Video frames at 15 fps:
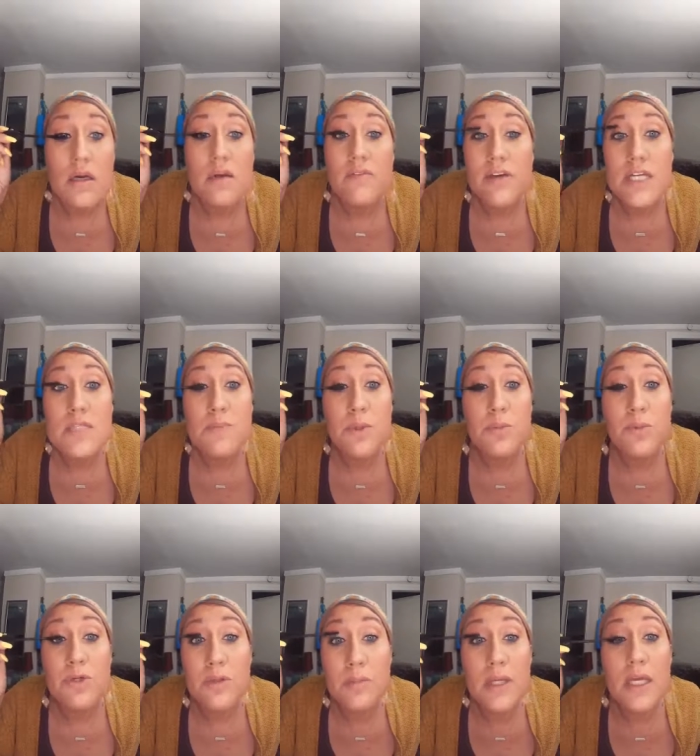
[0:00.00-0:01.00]
Facebook
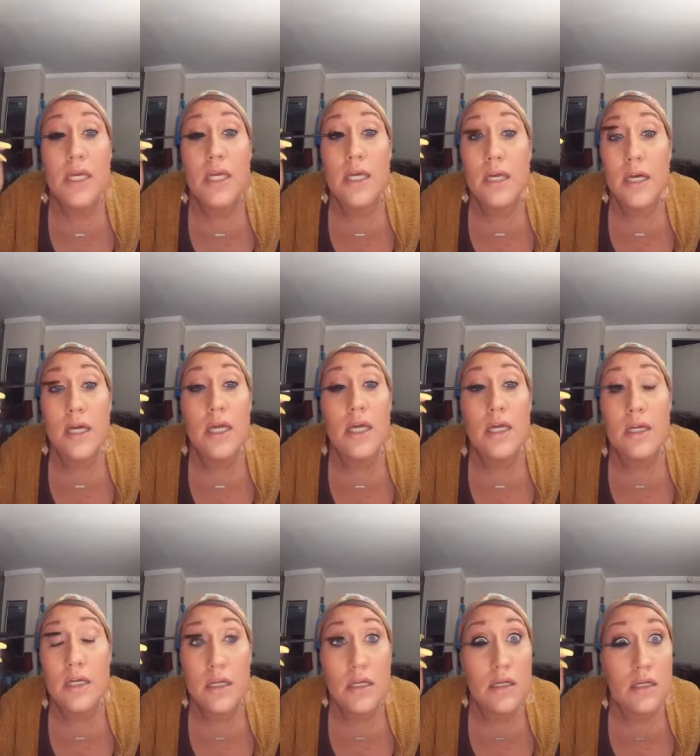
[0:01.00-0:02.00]
booted me
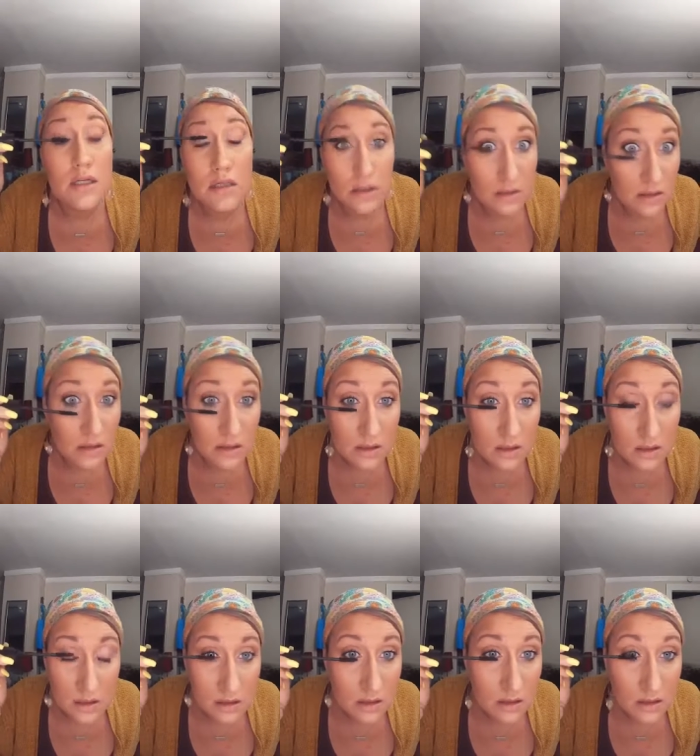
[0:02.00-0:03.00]
again.
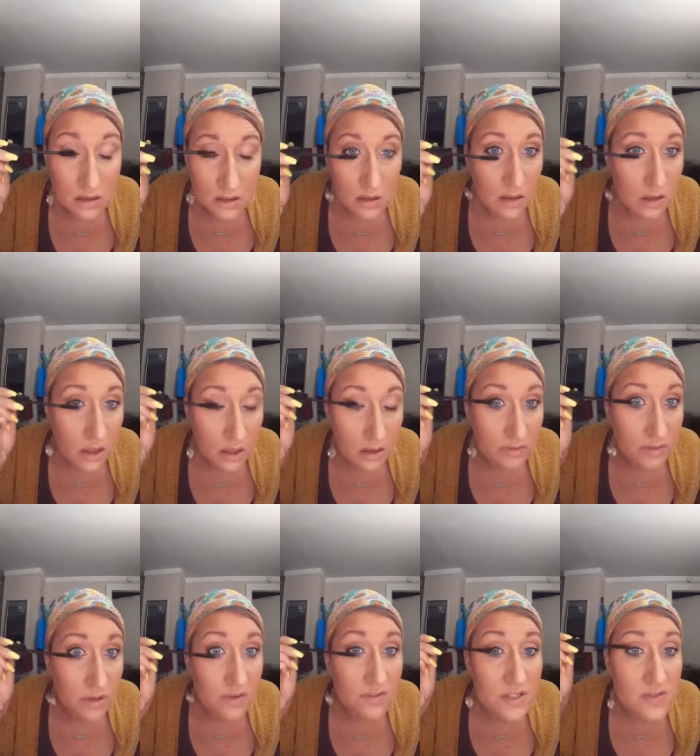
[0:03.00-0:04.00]
I don't even
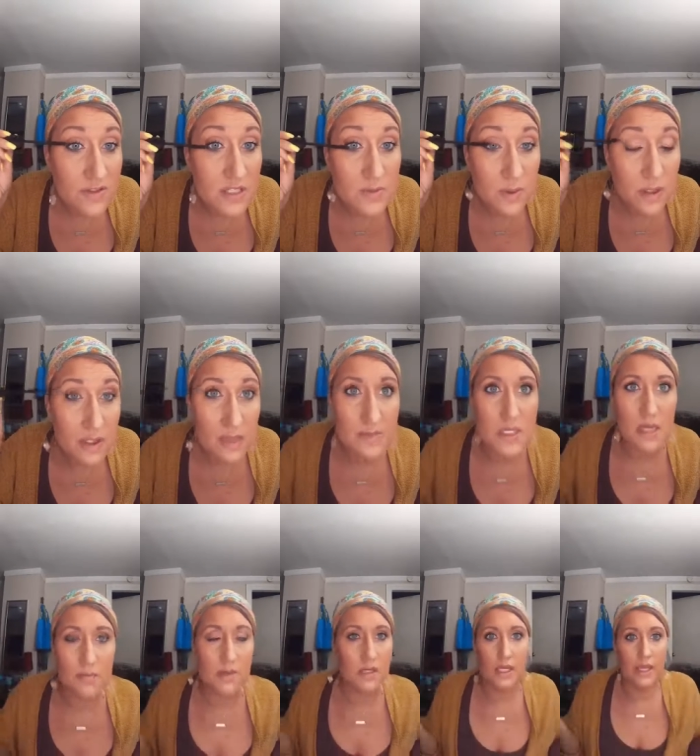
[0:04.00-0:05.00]
know if it's Facebook. Keep
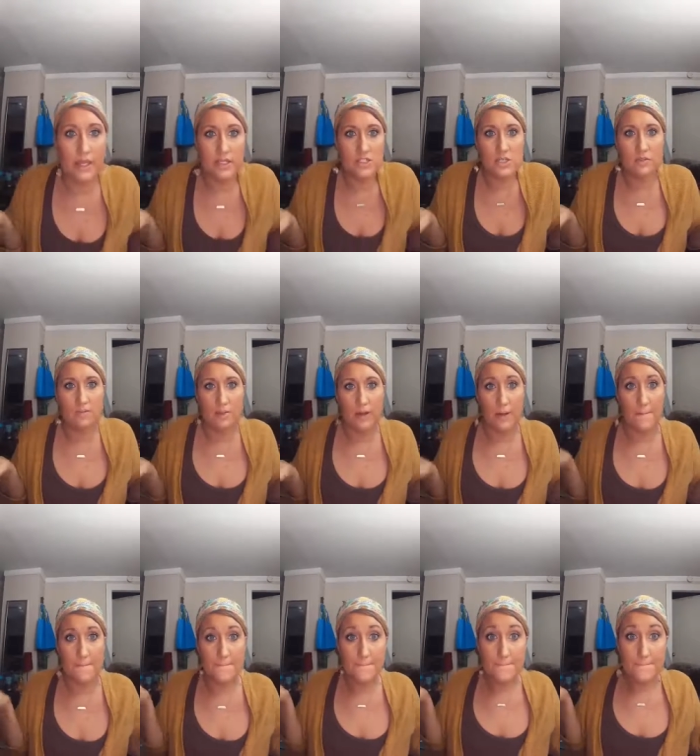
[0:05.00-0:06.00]
saying my connection, but
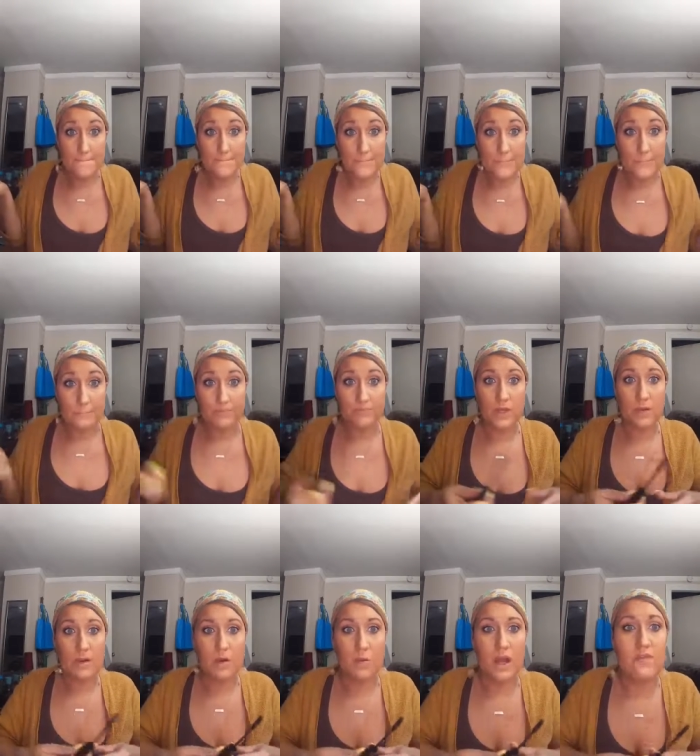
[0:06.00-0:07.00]
I'm
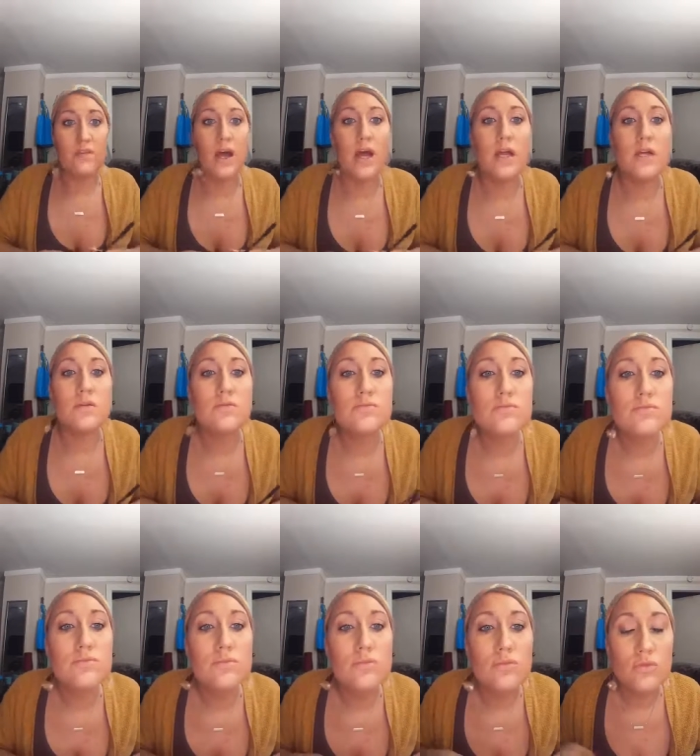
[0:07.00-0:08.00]
on Wi-Fi.
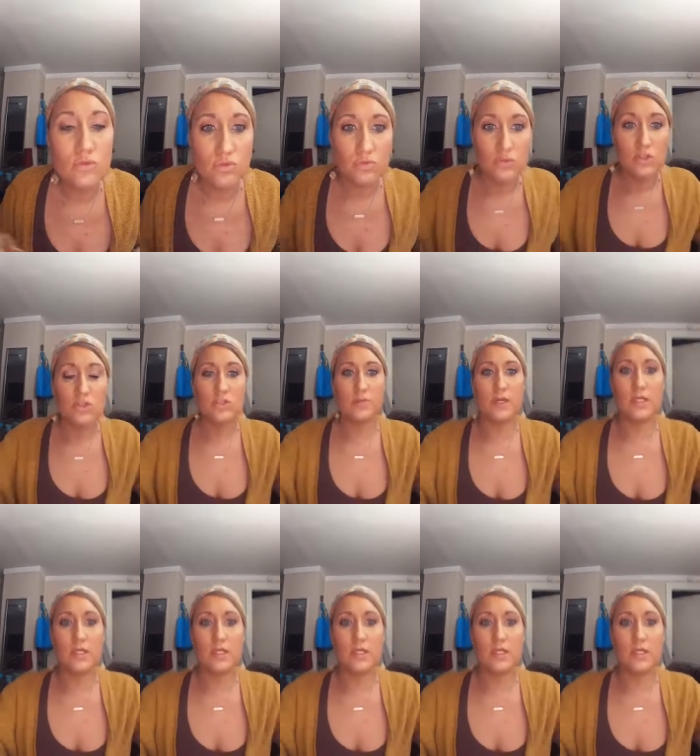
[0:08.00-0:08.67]
So my